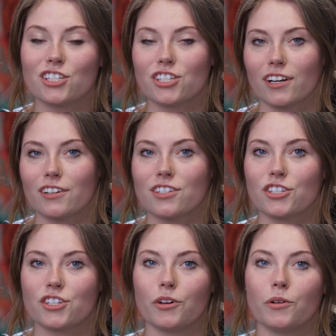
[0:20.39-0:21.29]
and shares
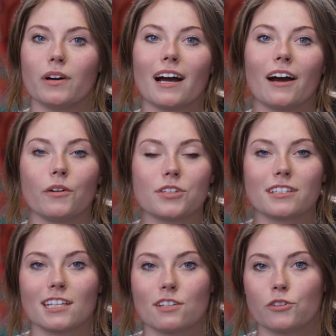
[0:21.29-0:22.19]
to show how
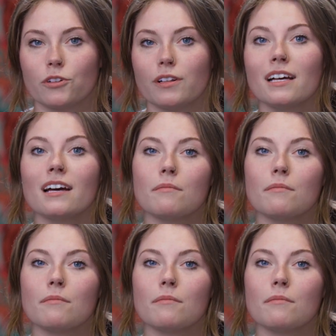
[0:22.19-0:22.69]
successful